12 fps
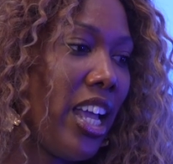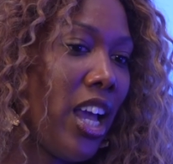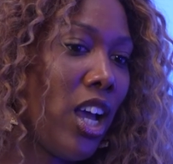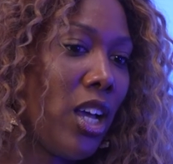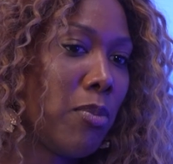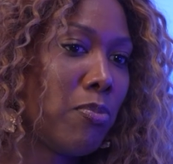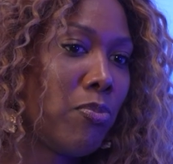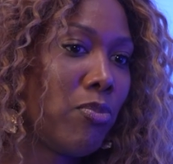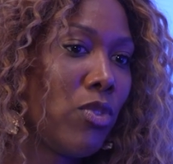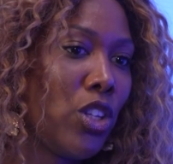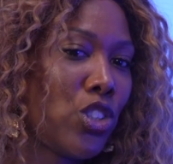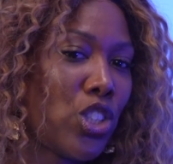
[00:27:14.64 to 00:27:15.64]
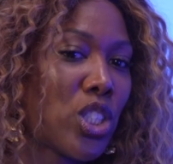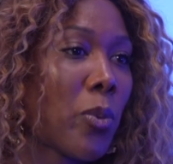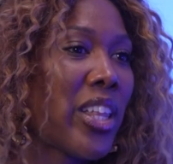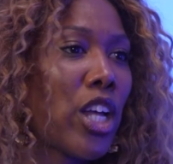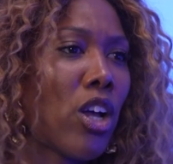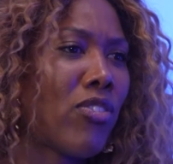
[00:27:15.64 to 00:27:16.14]
It's just the
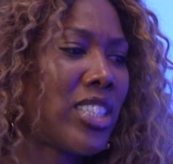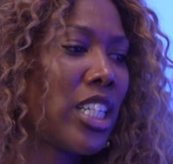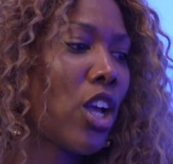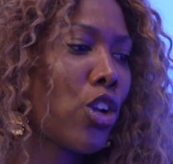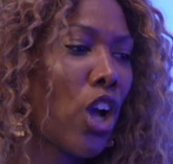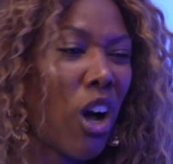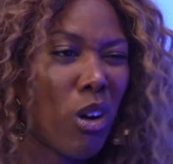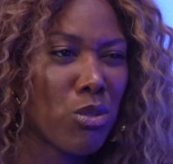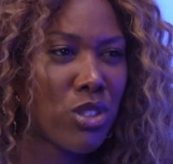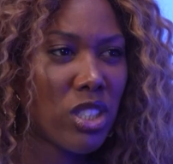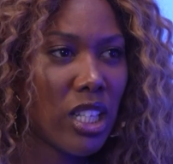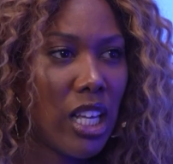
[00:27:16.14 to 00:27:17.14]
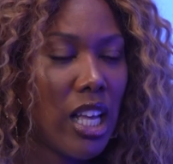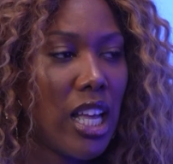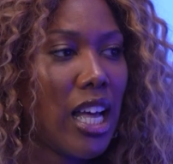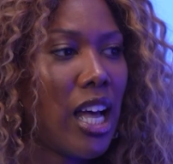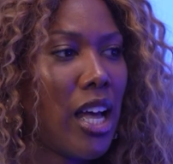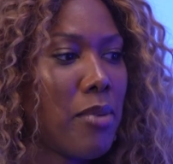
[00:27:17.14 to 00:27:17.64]
way that obviously girls
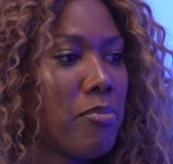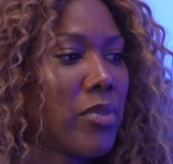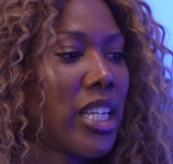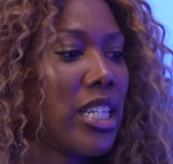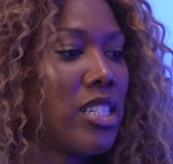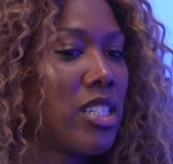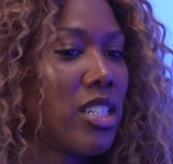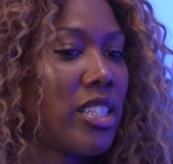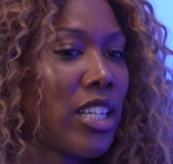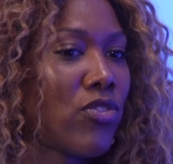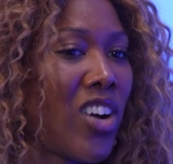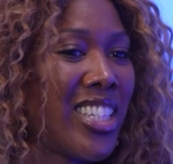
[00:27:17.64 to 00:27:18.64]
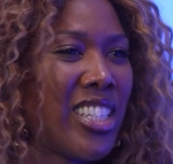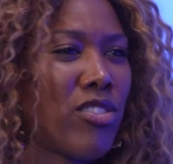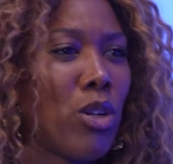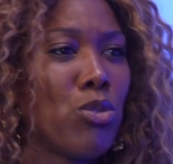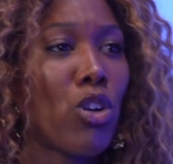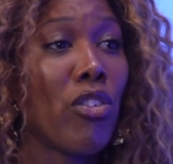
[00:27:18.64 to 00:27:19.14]
they find their
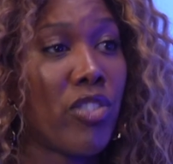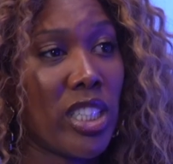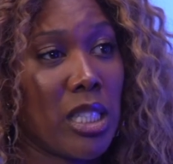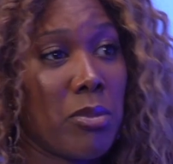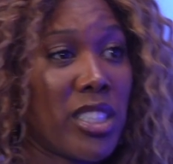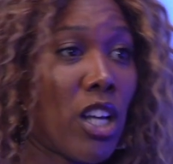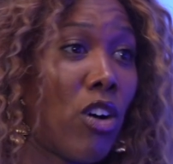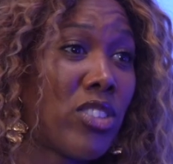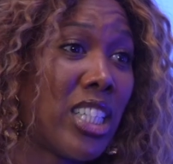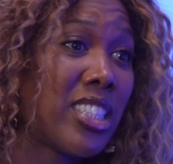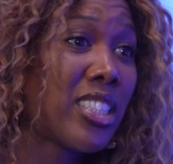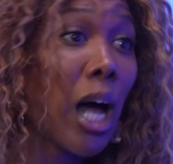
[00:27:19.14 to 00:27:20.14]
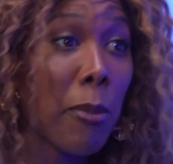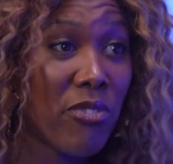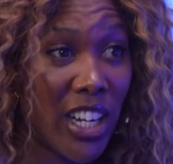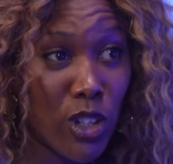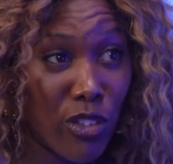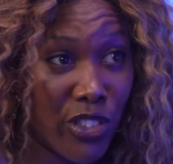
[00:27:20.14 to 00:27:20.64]
own confidence in themselves, and some
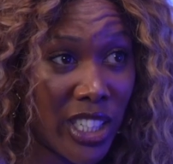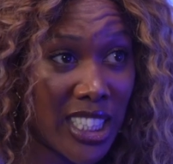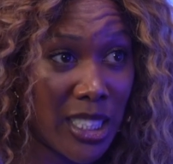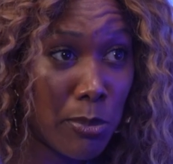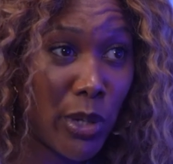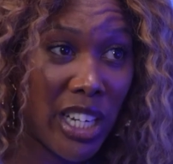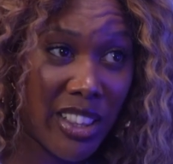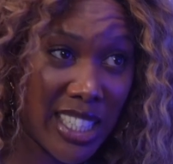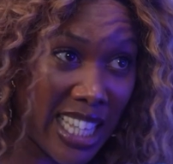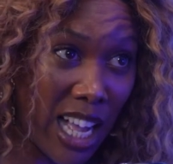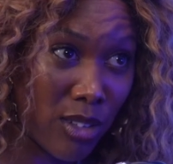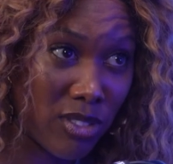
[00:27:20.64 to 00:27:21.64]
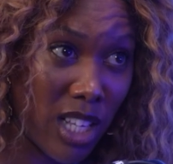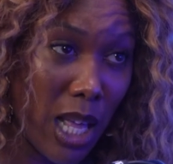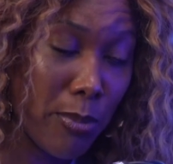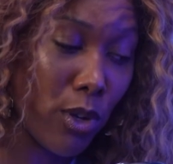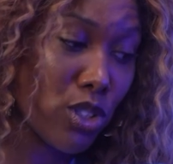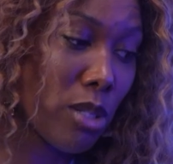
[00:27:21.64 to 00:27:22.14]
find confidence in putting others down. Yeah.
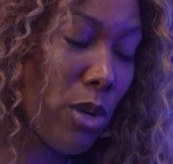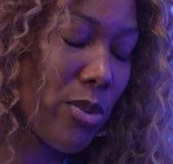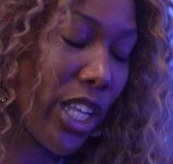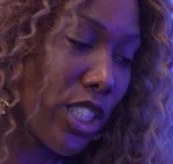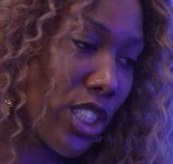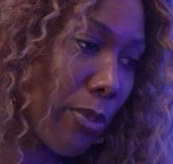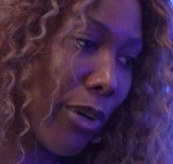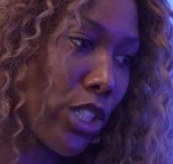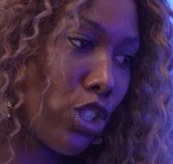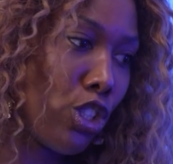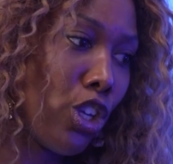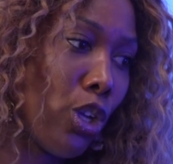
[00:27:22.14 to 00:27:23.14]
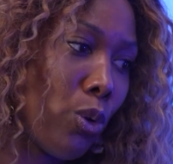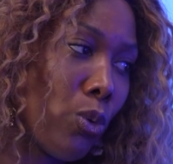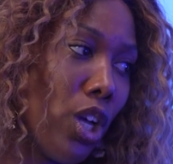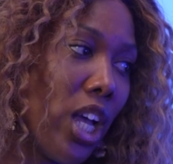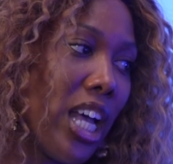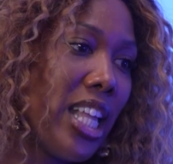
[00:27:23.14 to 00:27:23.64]
Because the moment they can suppress you,
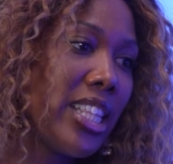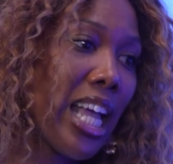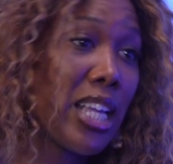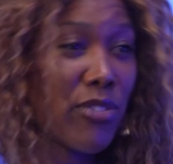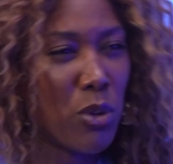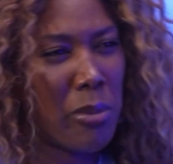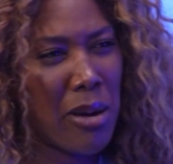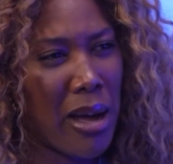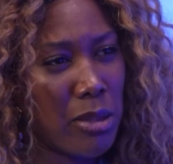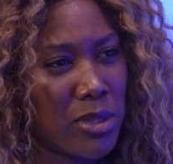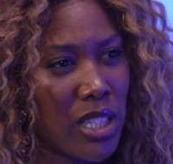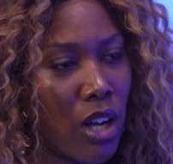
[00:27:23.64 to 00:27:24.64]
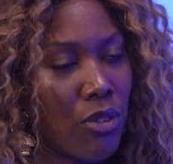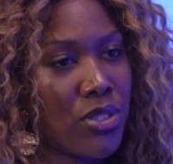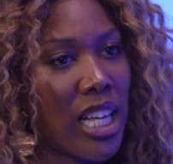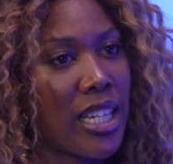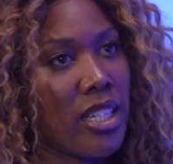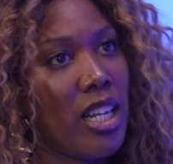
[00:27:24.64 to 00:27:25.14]
they feel better about themselves.
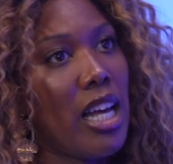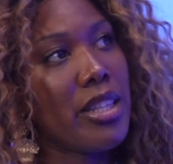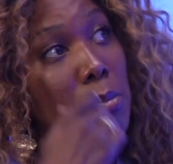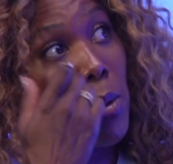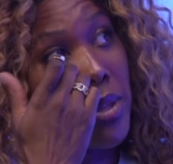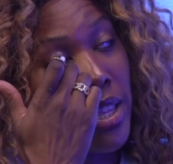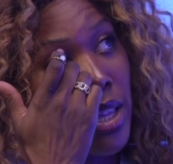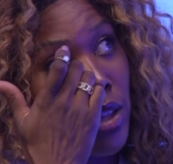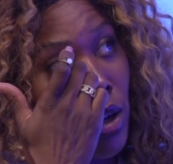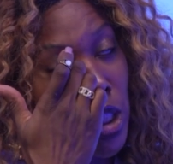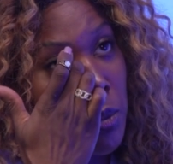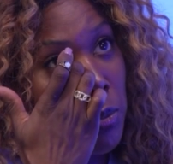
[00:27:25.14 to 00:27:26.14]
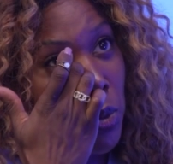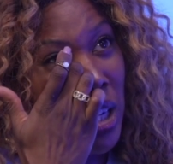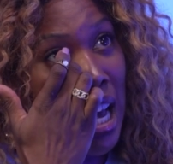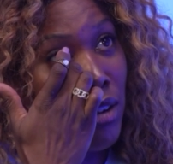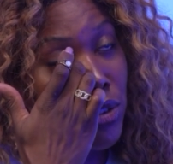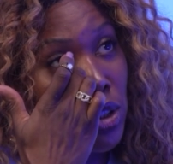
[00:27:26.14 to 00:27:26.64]
And the moment that those people
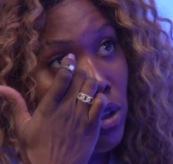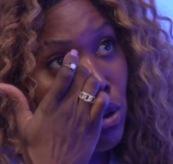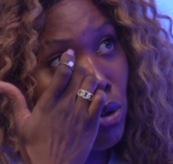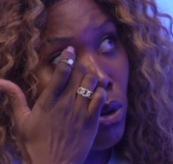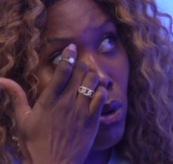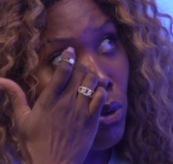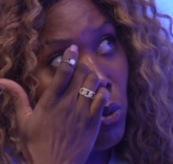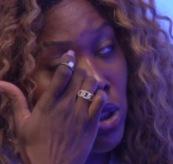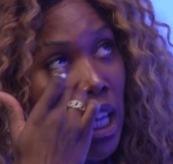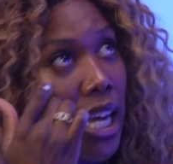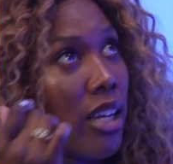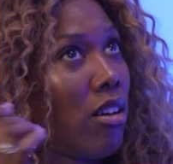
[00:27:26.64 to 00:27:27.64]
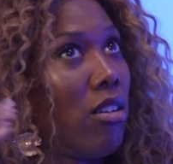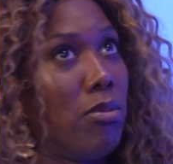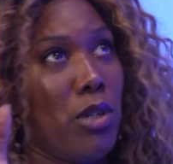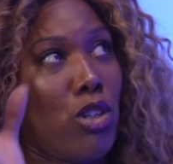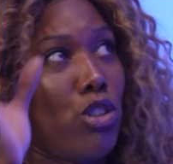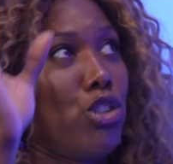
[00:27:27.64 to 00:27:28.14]
left school was like, oh
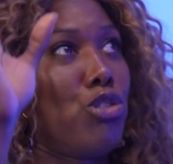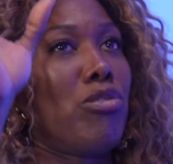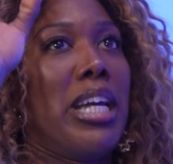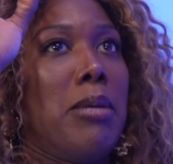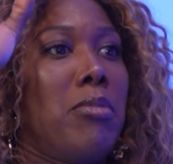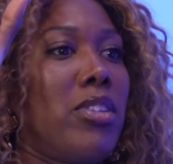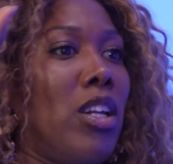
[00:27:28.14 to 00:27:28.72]
my gosh, dream.